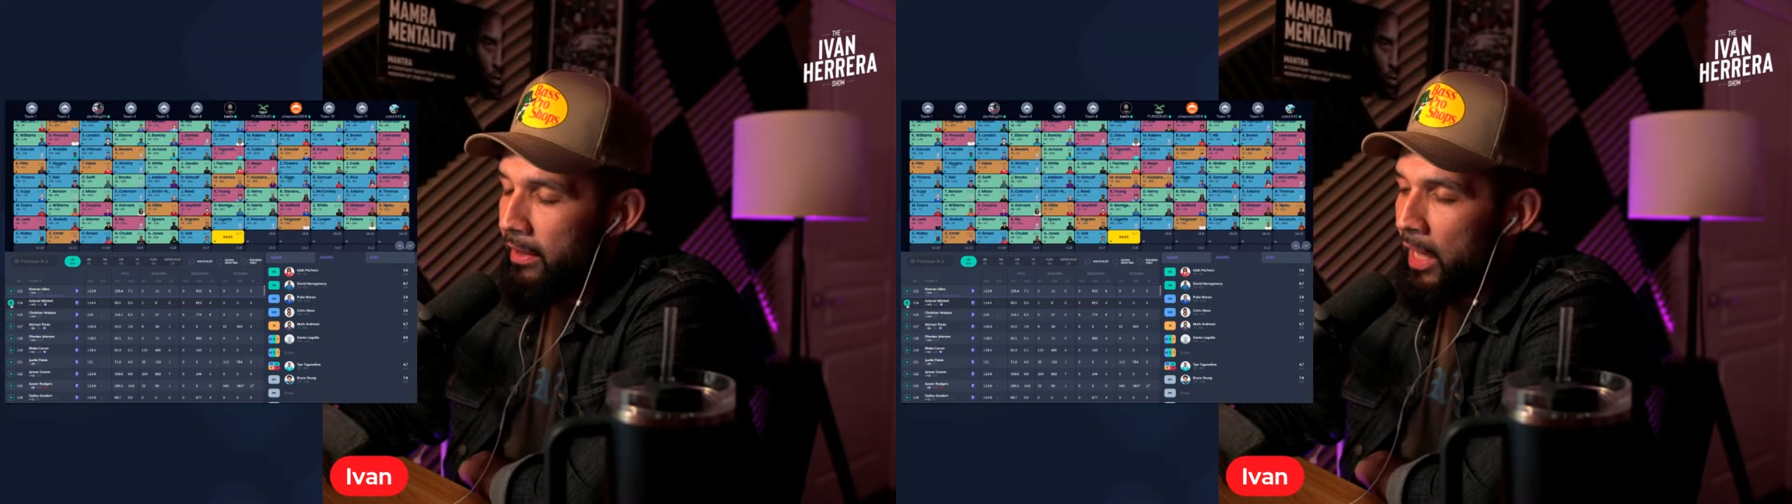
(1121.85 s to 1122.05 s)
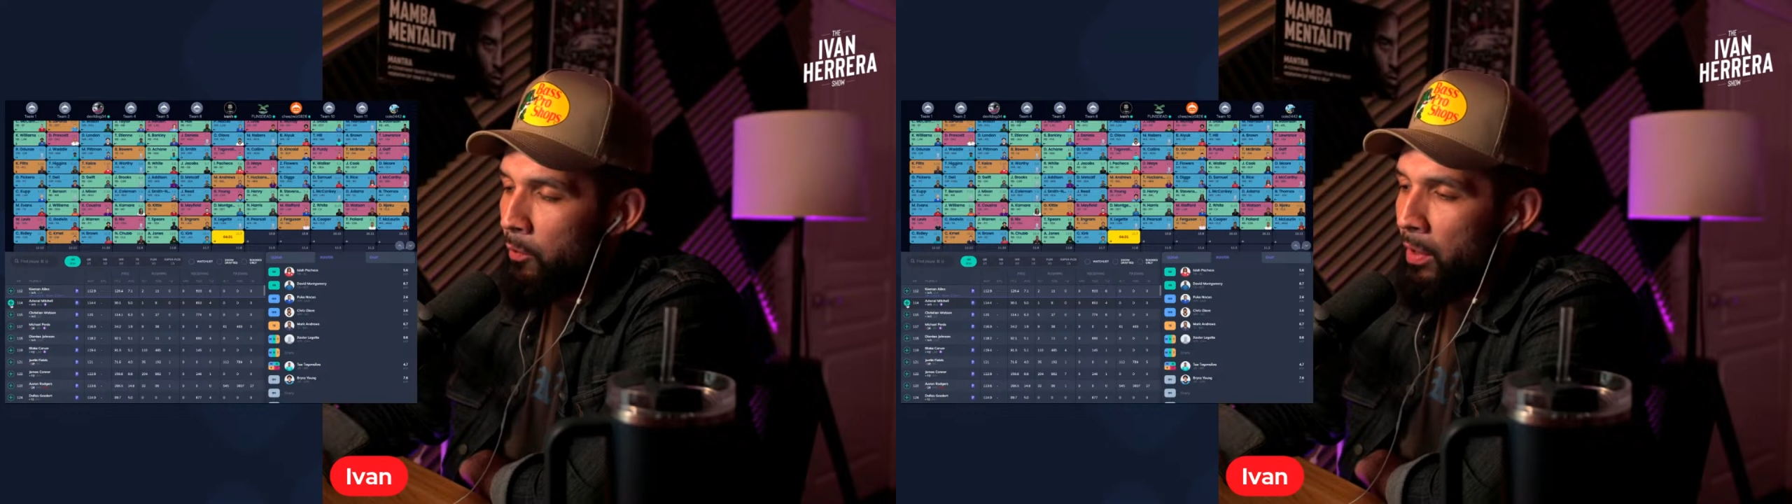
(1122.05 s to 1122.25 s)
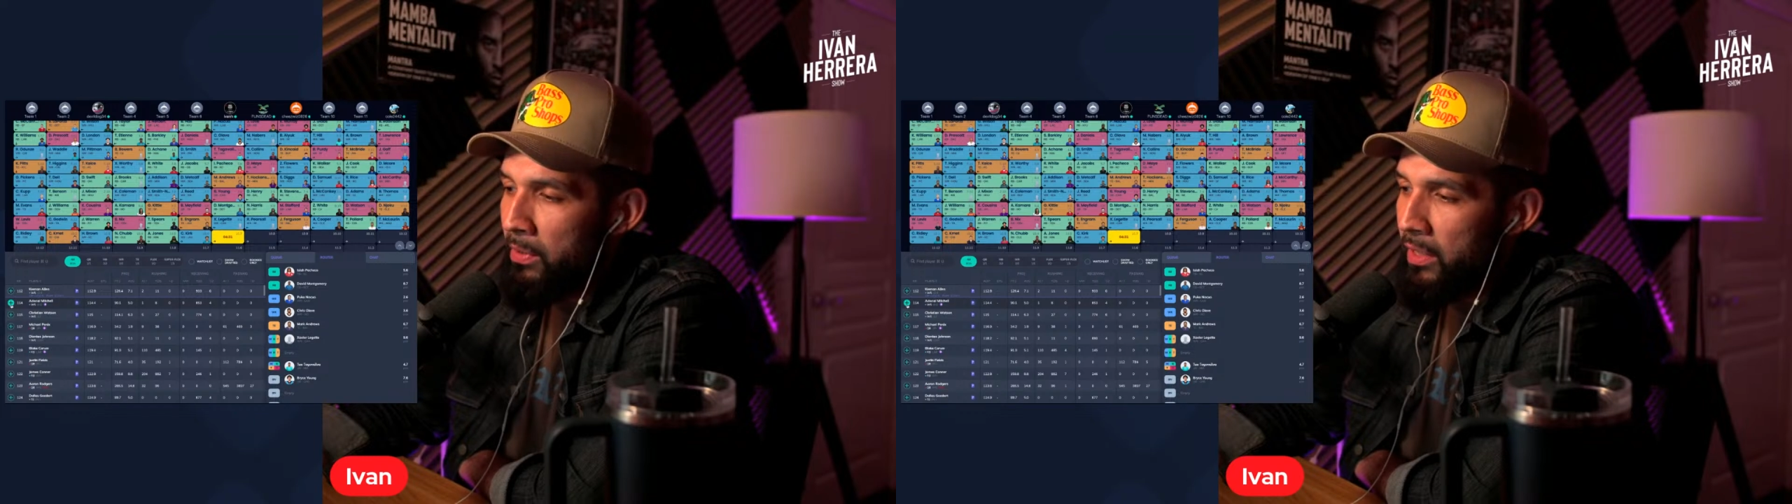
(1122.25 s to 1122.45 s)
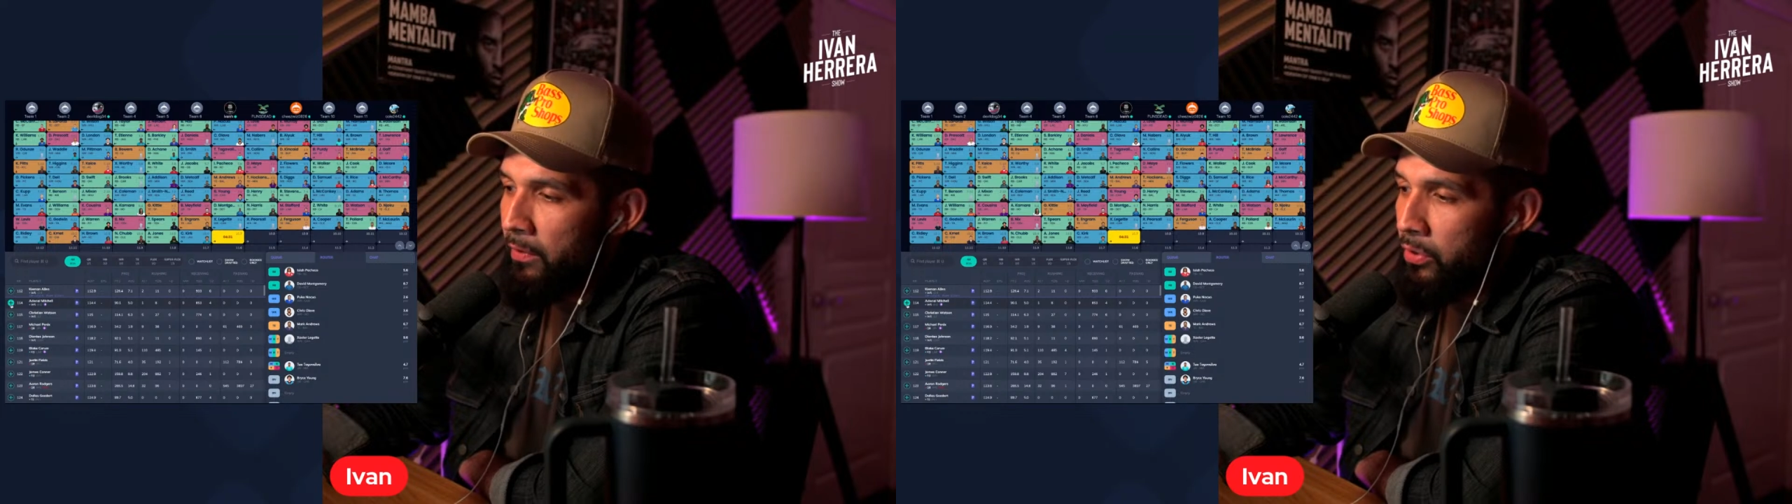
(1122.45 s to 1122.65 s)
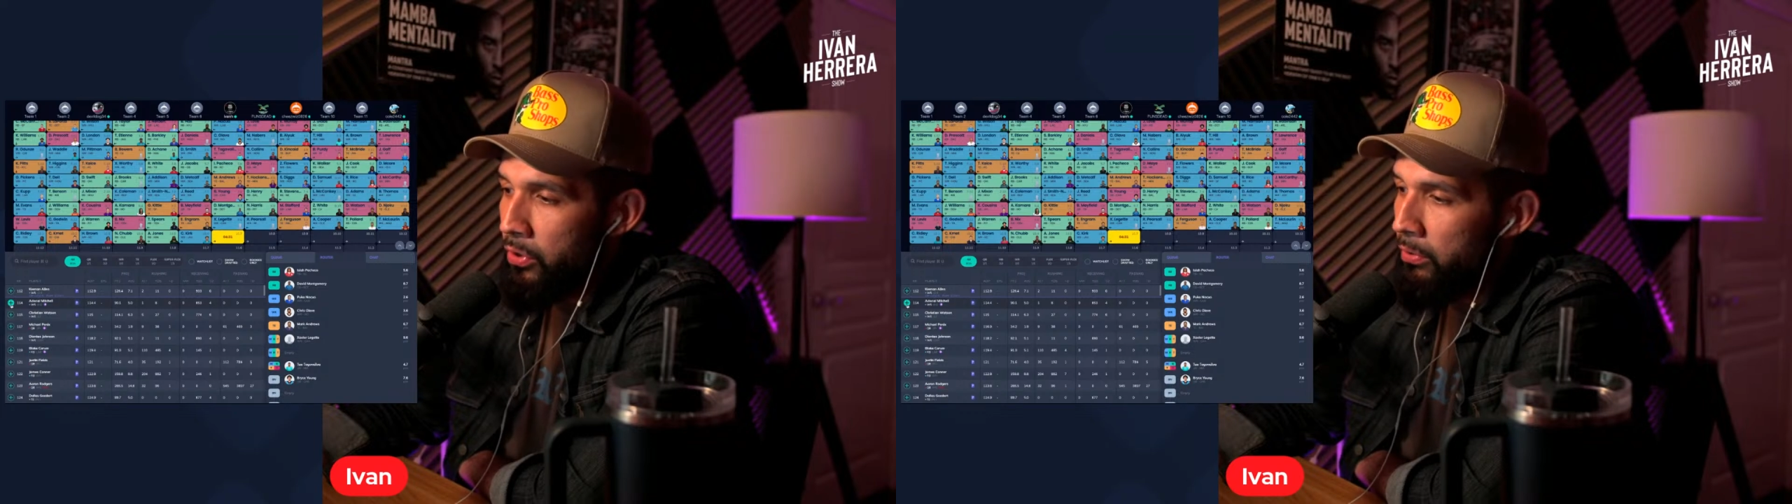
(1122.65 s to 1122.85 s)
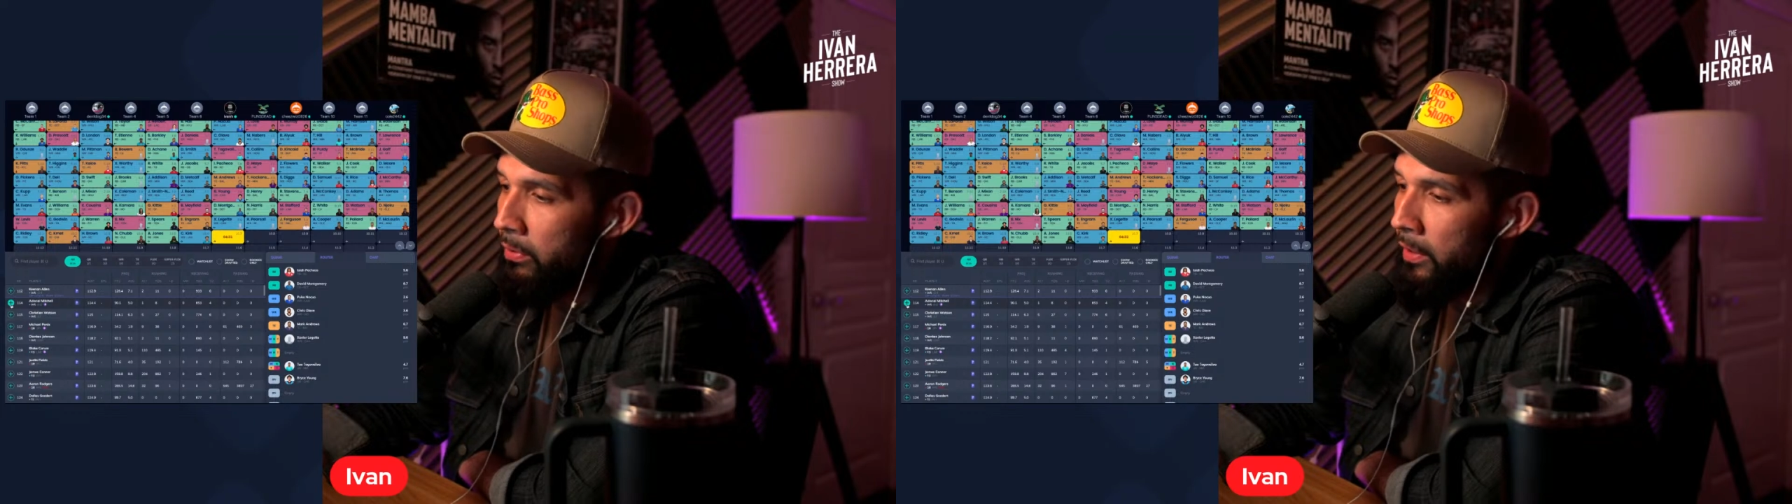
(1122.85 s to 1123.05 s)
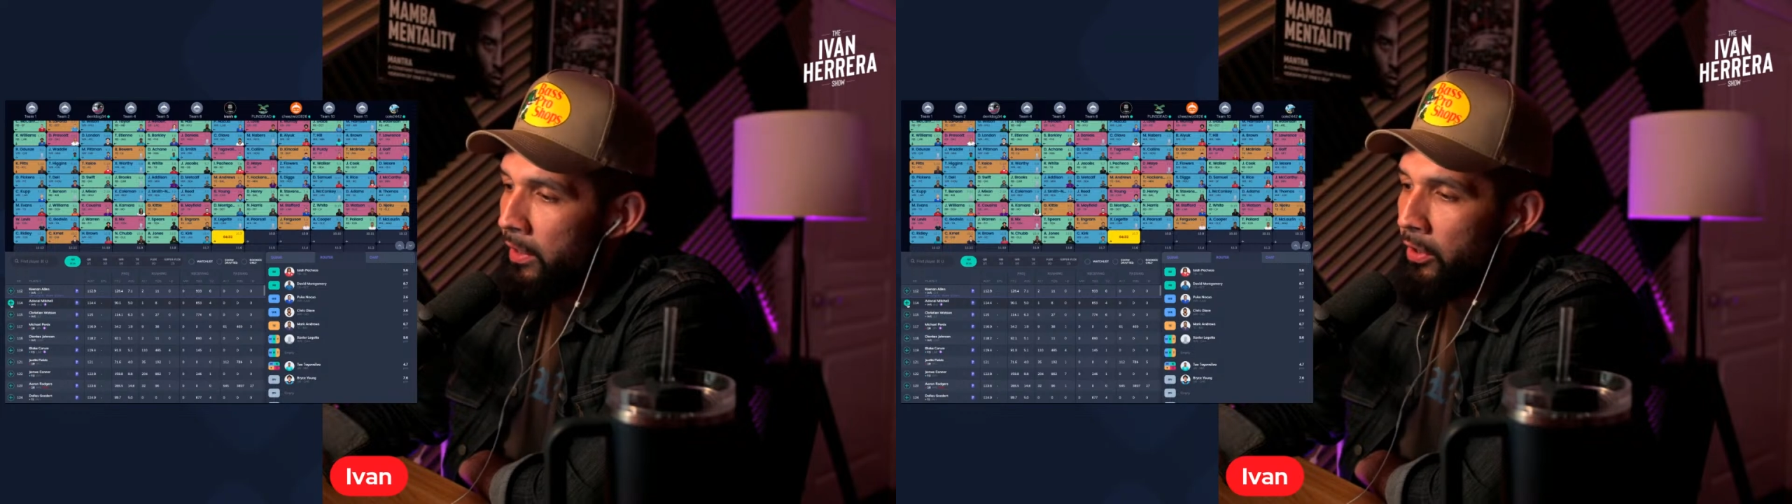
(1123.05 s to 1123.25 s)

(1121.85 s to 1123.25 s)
that wide receiver 2